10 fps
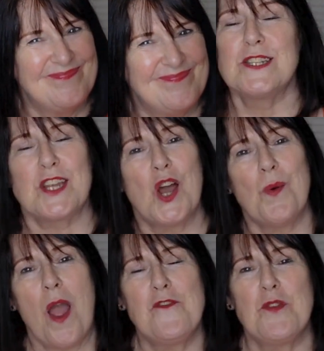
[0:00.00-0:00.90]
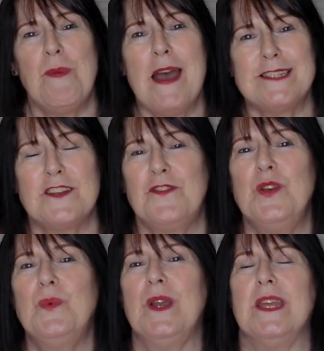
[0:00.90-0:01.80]
So over the past
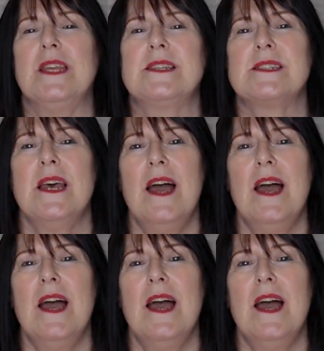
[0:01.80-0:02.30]
few weeks,